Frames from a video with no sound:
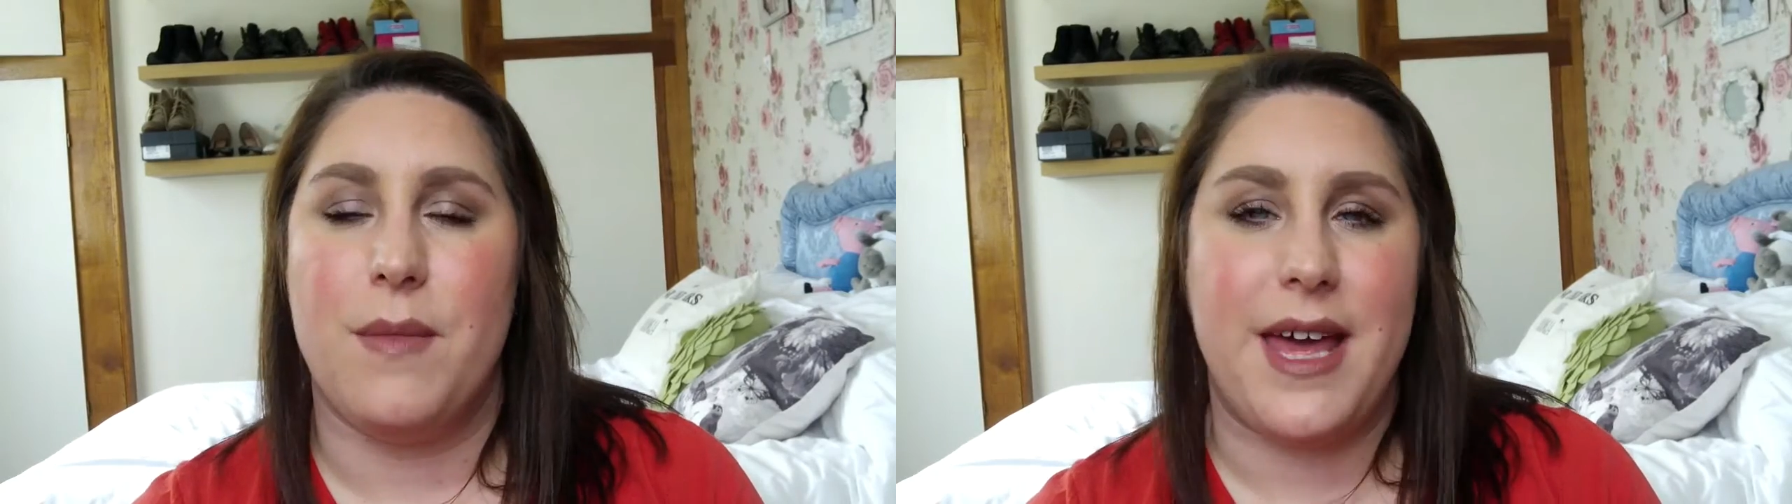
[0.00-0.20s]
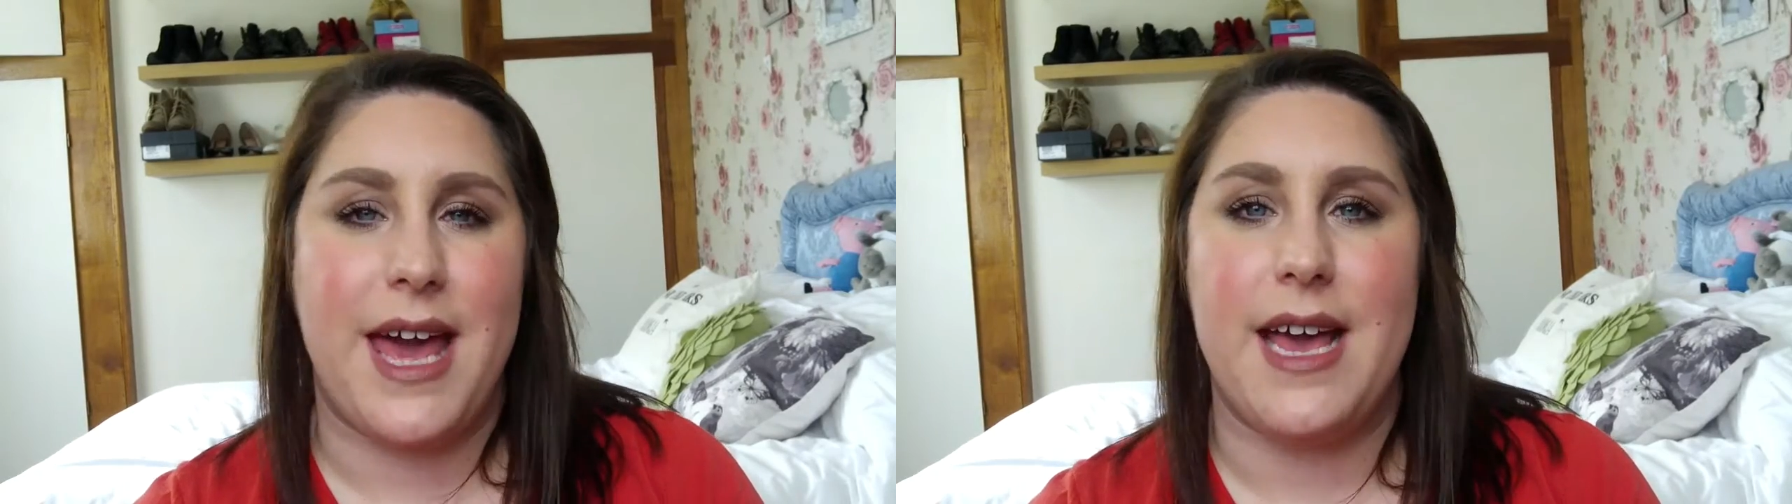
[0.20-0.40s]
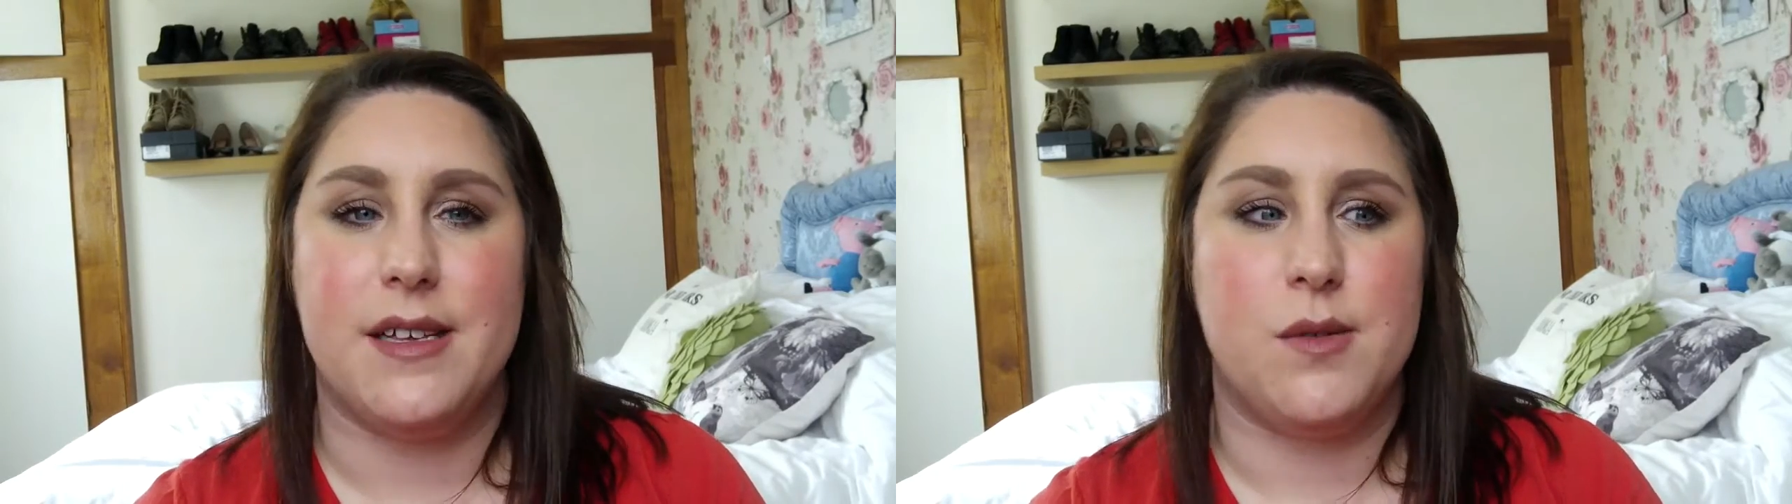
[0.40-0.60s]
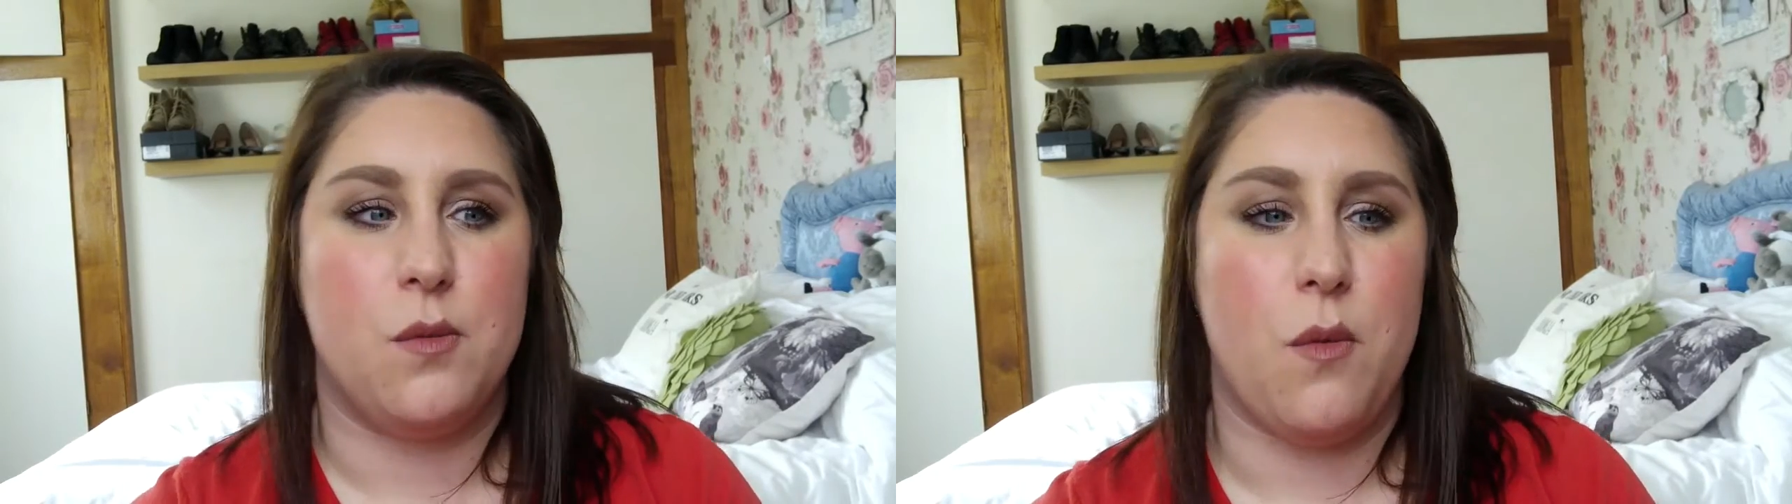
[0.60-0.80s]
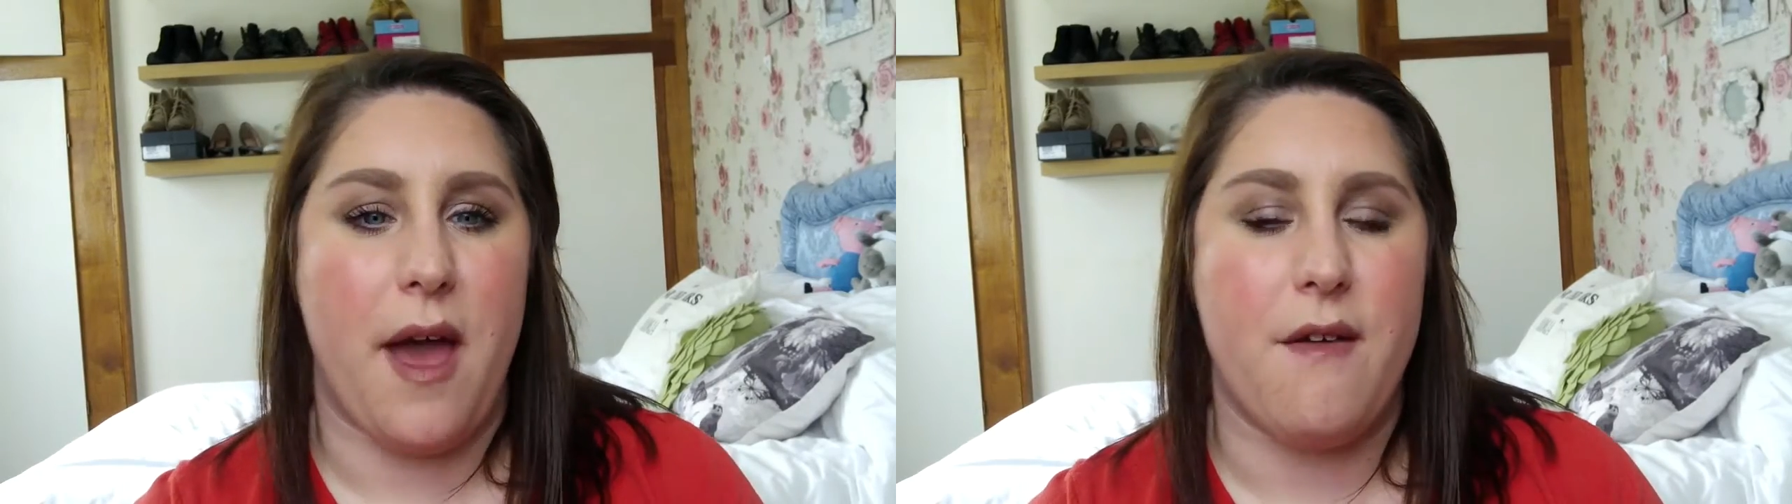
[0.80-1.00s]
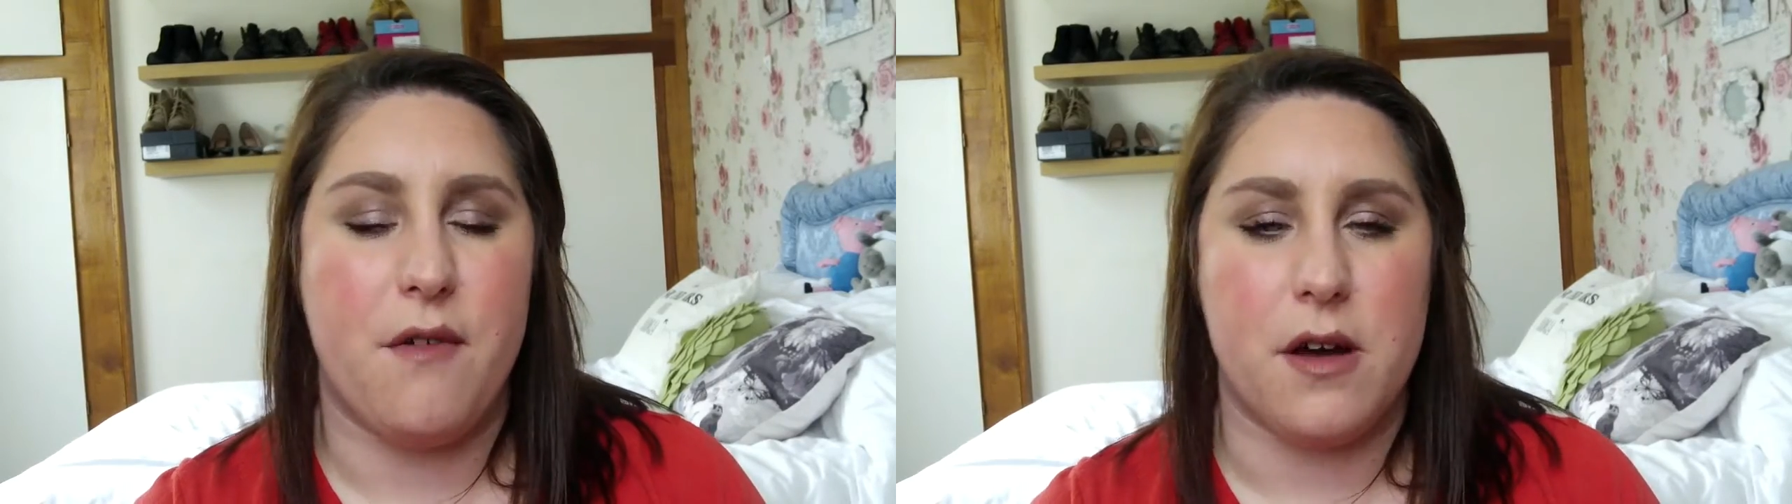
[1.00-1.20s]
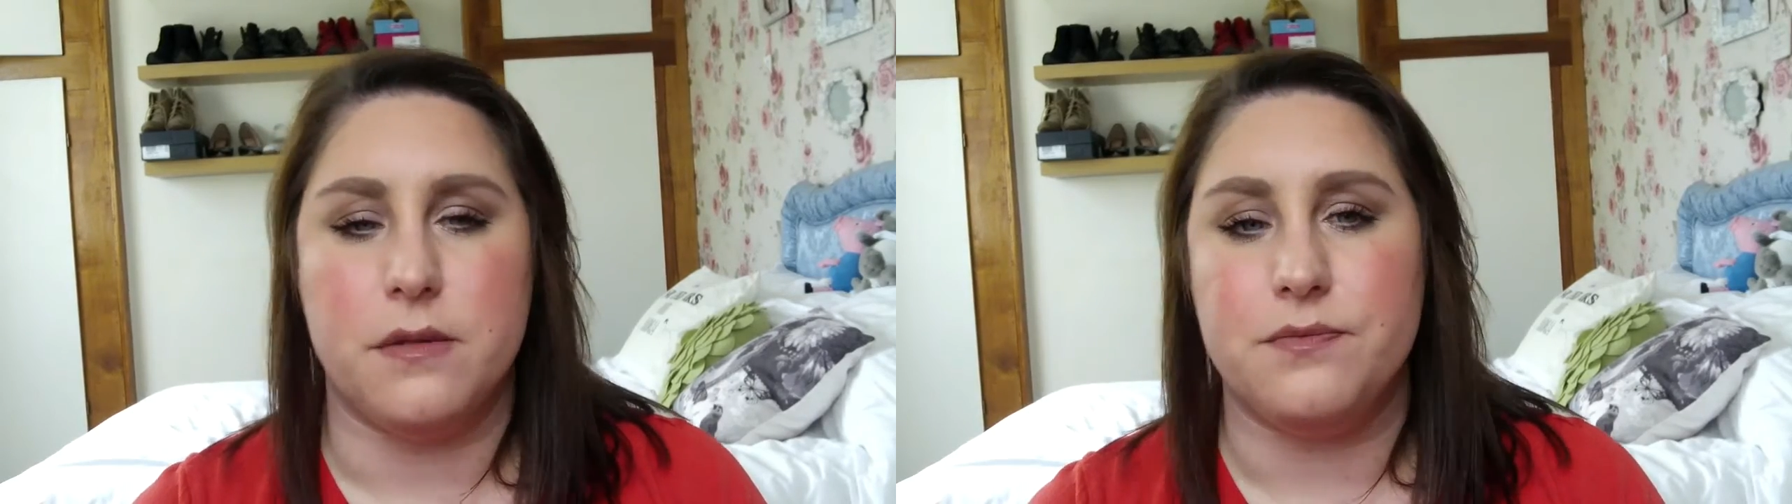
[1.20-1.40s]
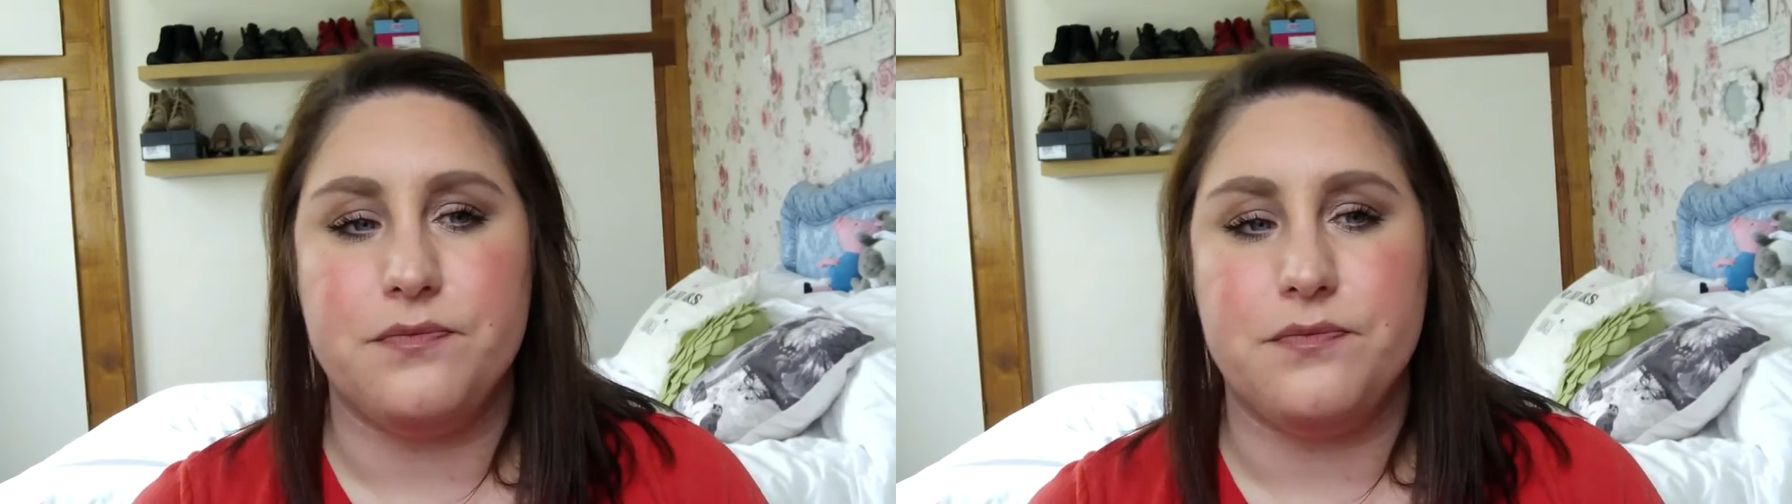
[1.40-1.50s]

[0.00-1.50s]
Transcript: them a kiss, whatever,